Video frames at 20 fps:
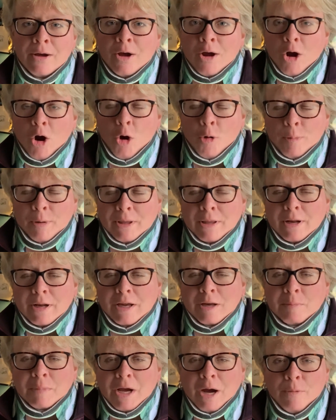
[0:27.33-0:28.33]
hoping that it
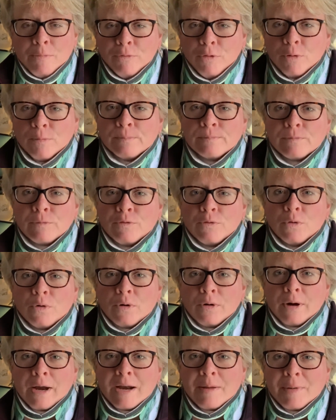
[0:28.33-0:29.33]
could be helpful
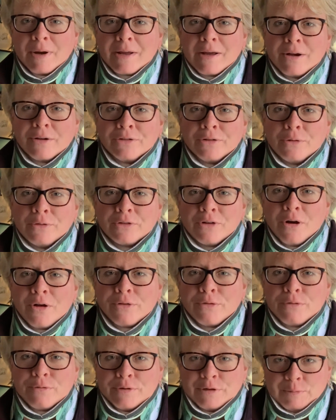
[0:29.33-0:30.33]
for anybody else who's gone
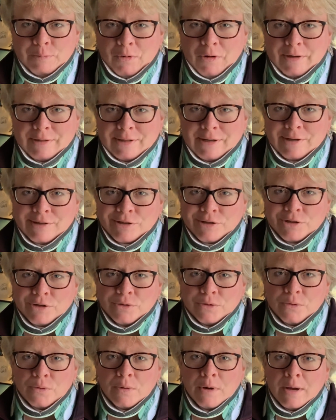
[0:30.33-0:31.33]
through this process
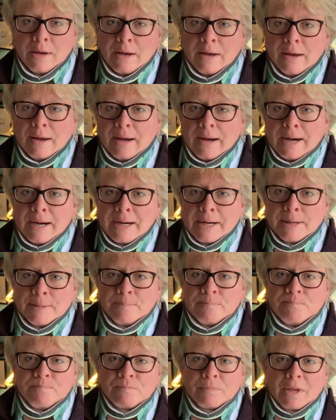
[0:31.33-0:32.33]
too.
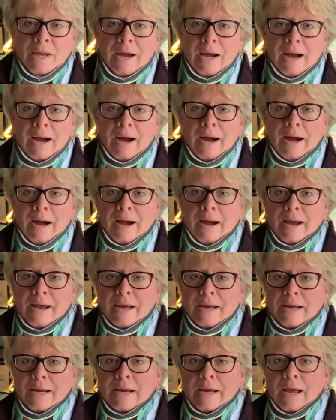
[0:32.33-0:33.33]

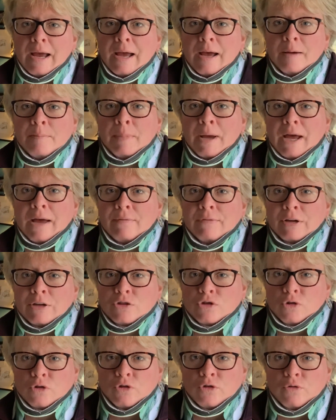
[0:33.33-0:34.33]
I am having
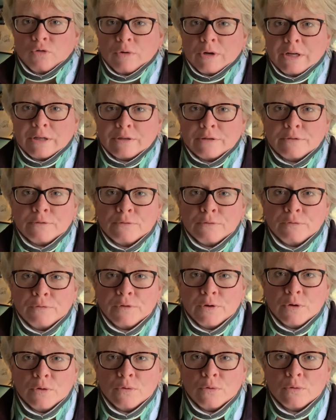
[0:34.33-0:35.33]
surgery to
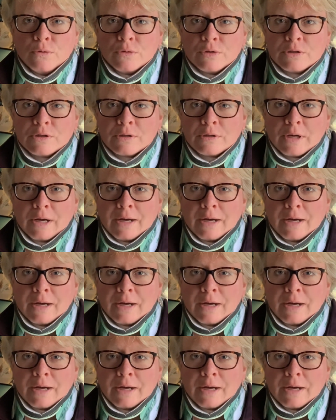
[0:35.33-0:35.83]
fuse